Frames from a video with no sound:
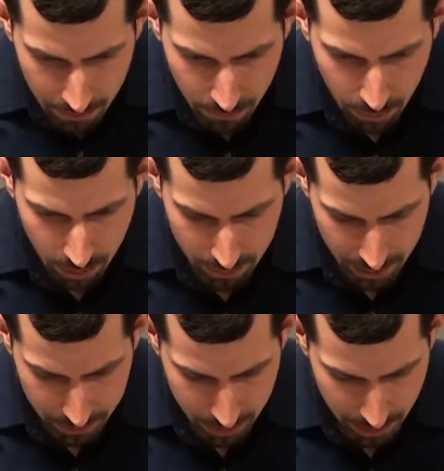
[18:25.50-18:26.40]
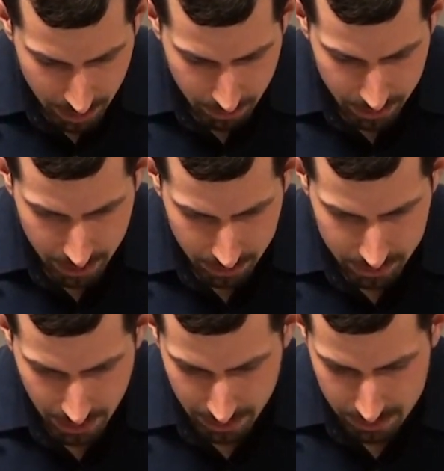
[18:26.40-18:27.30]
Form, and I'm going to create one called
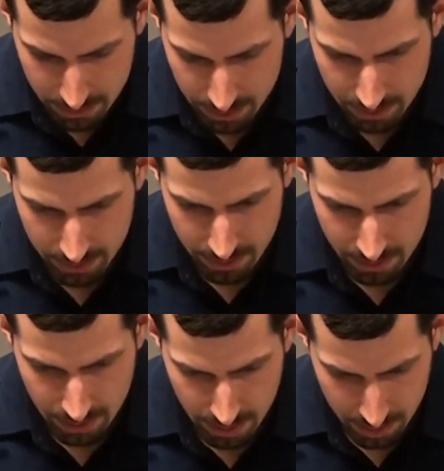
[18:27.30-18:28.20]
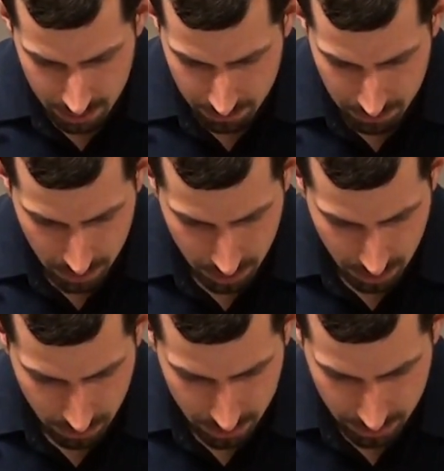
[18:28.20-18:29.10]
text. I'm going to
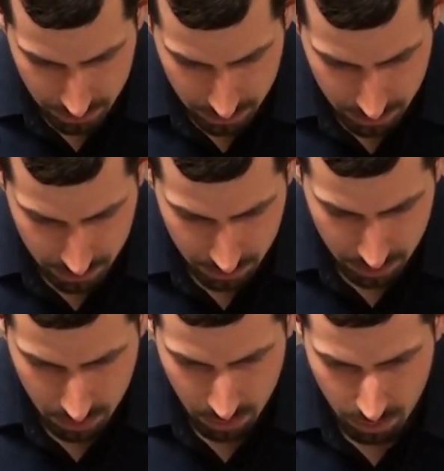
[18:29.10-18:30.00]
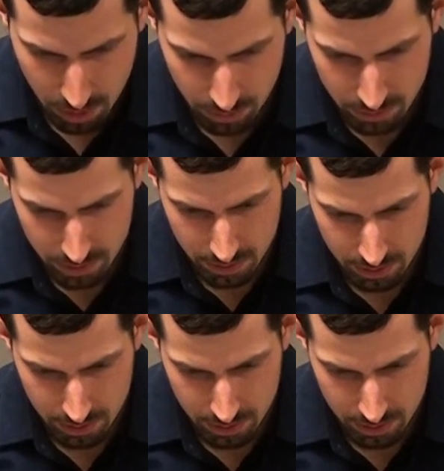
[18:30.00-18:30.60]
call this quote.